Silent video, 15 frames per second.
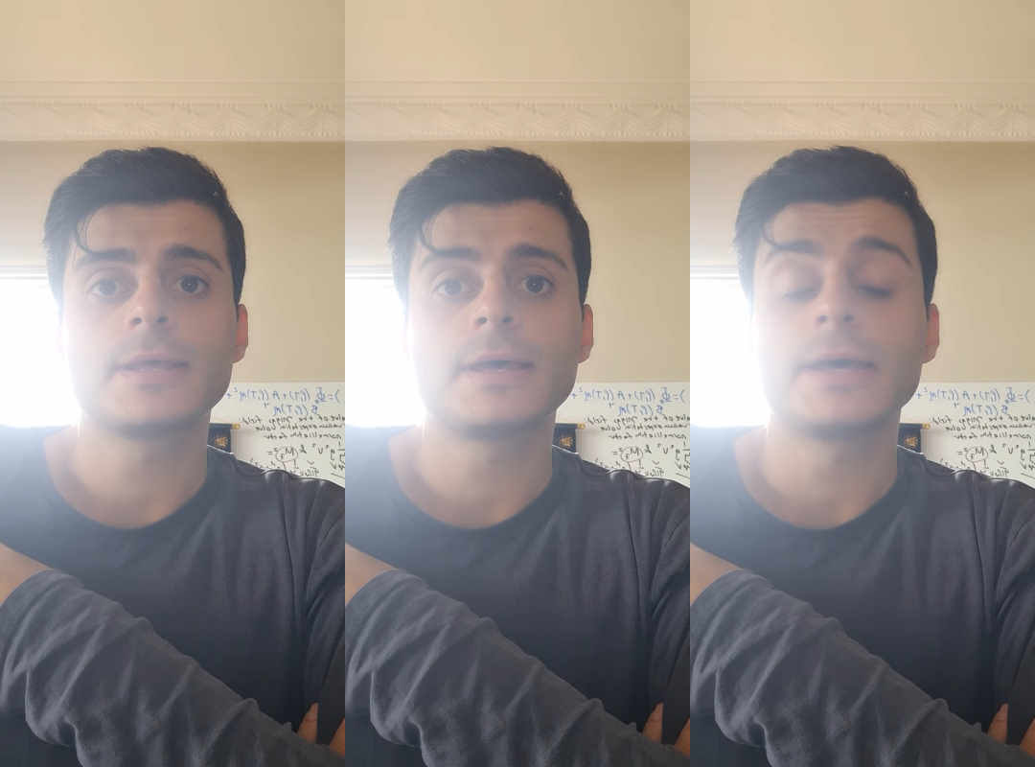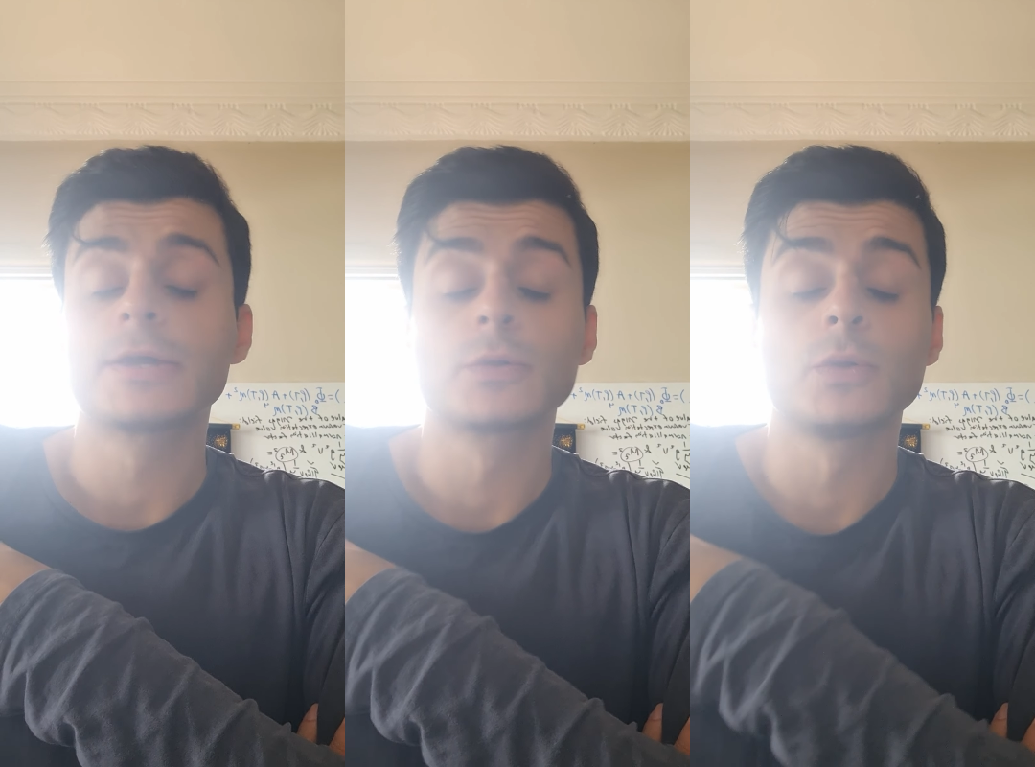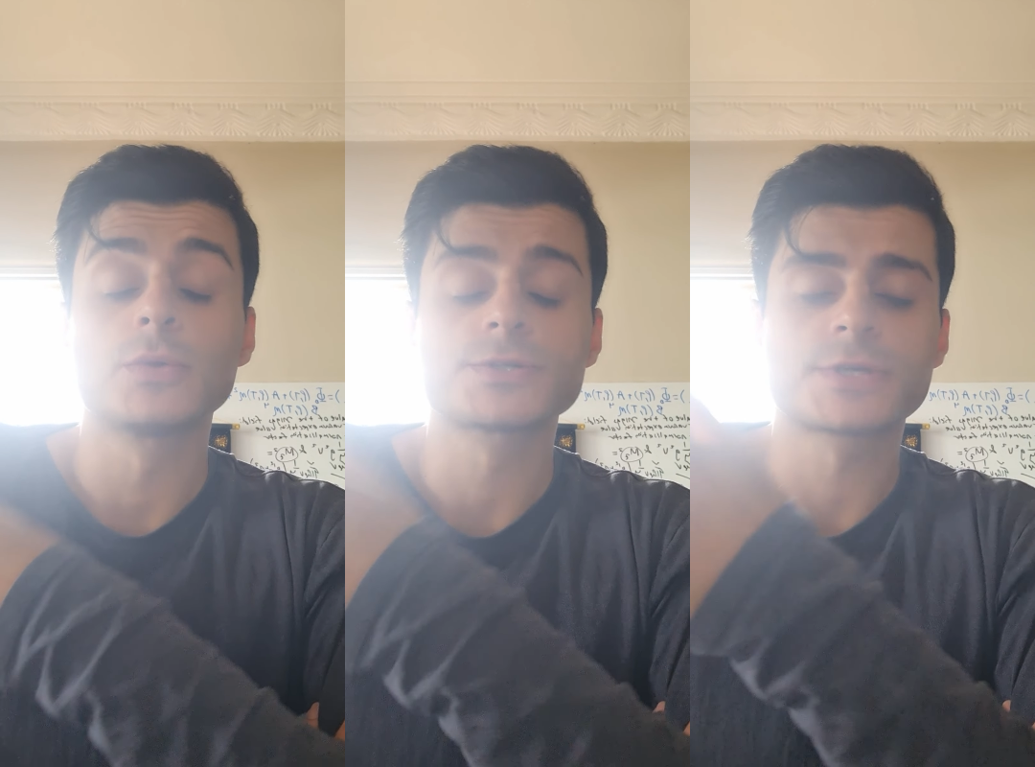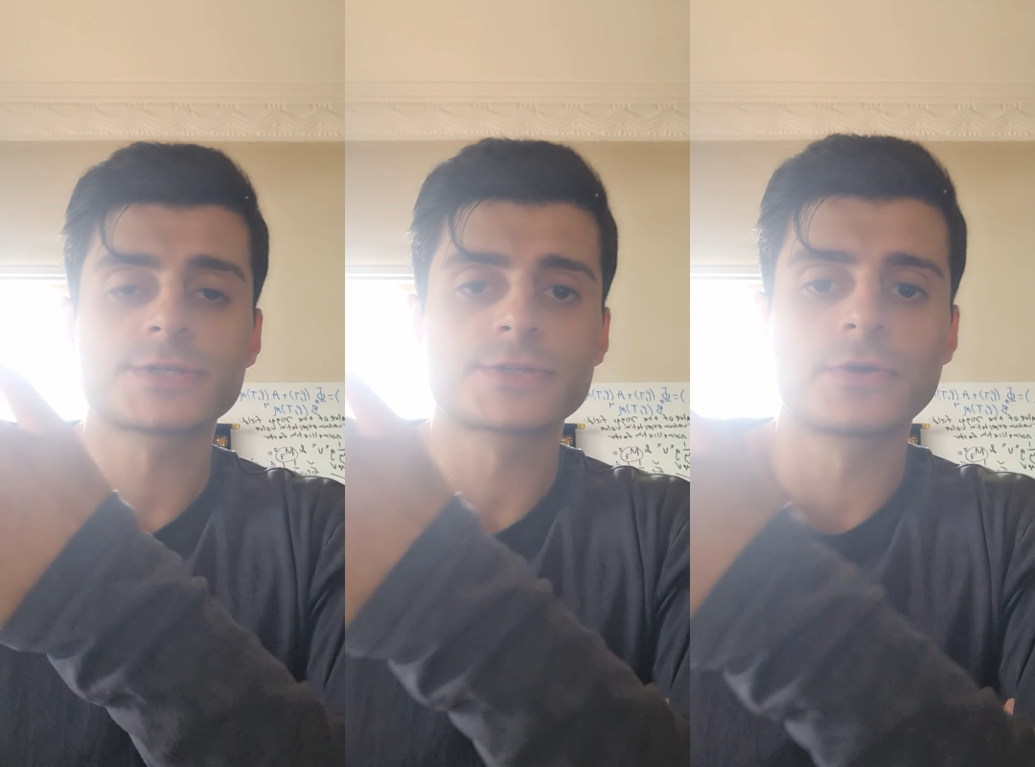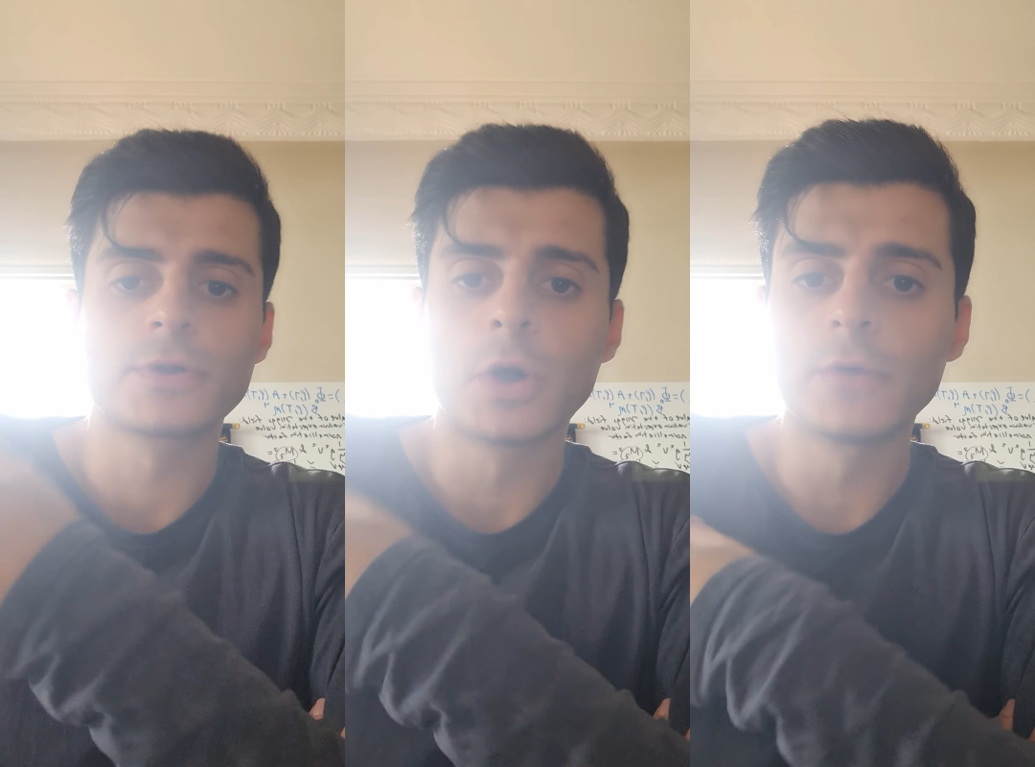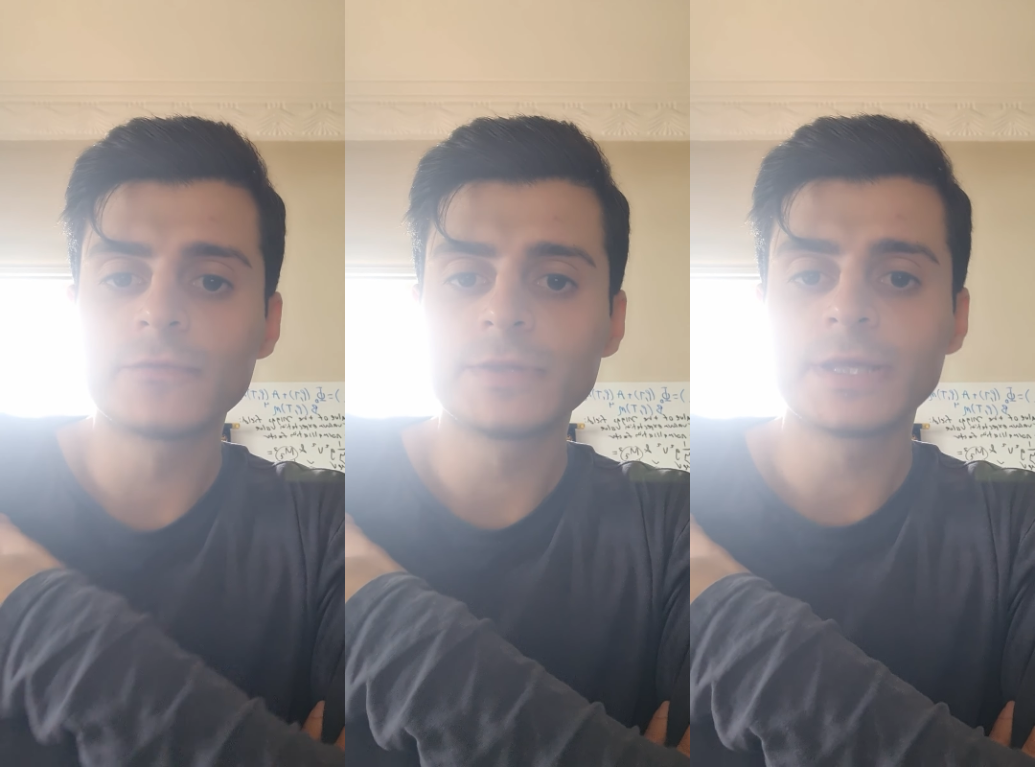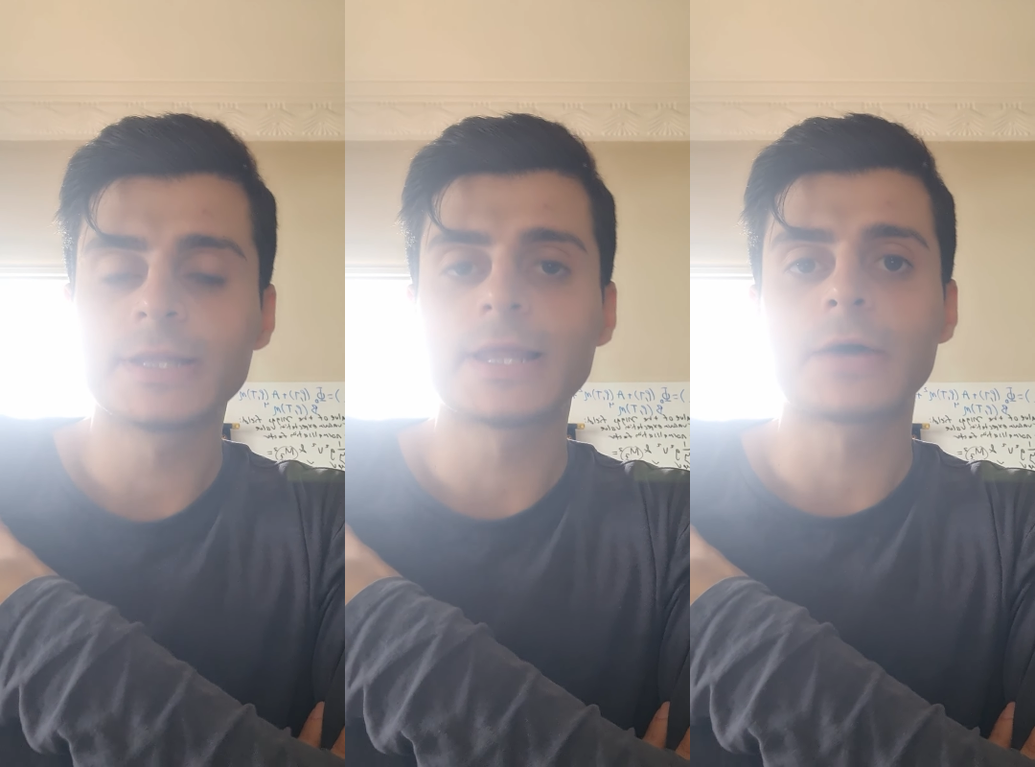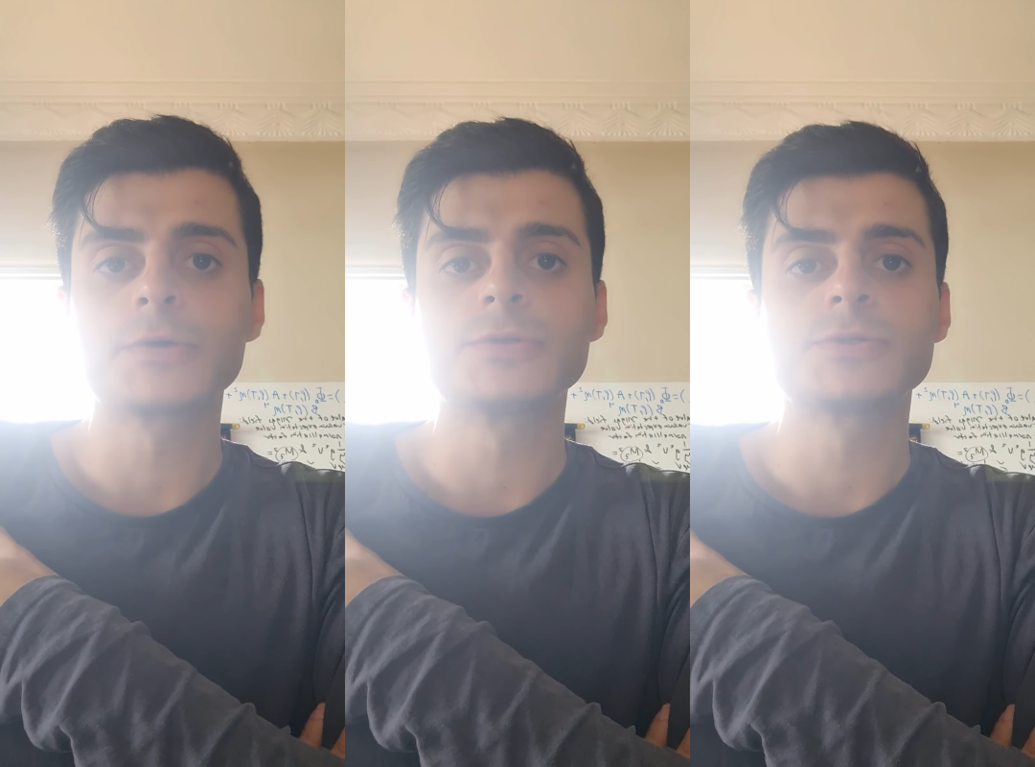hopefully
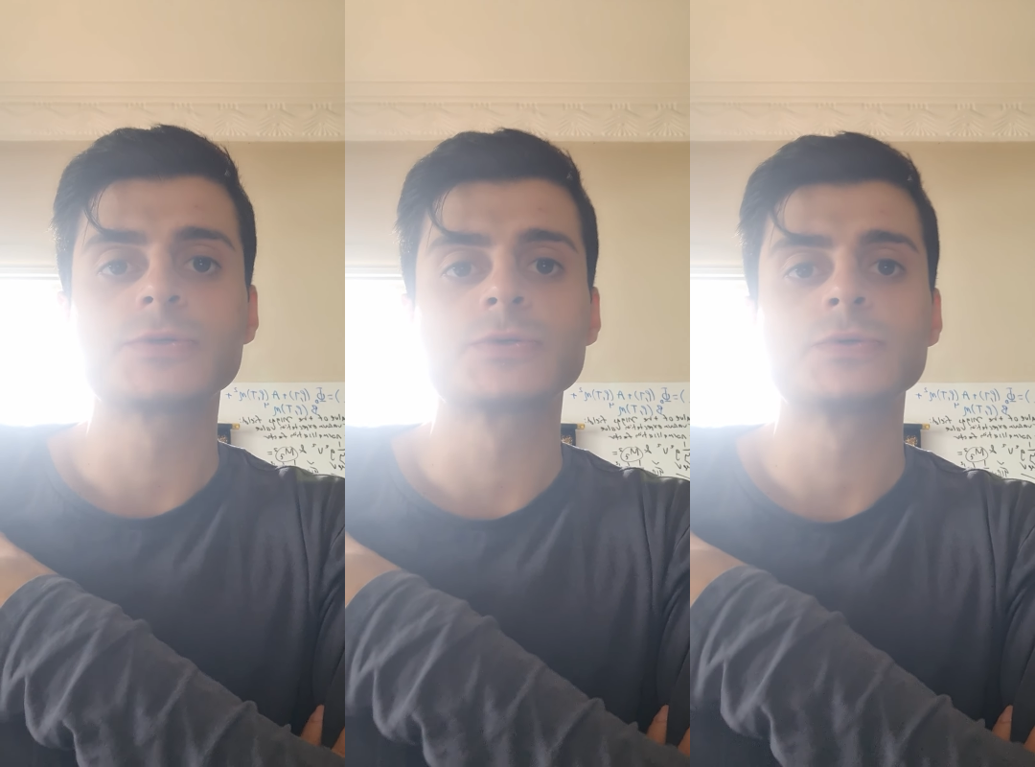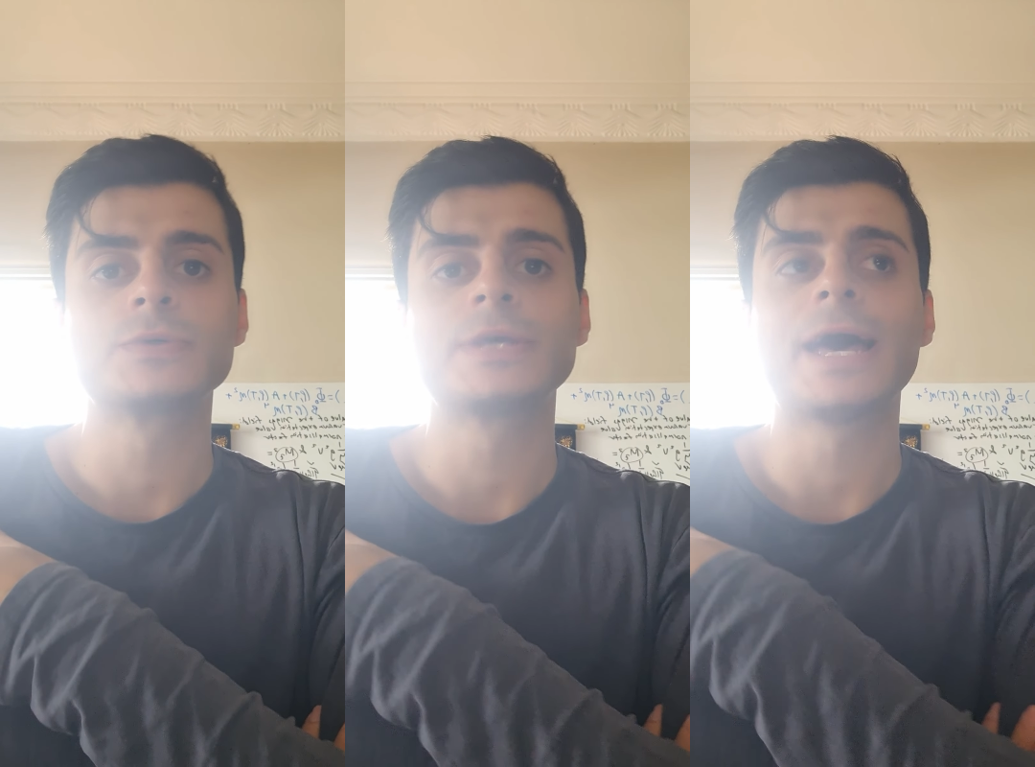allow you to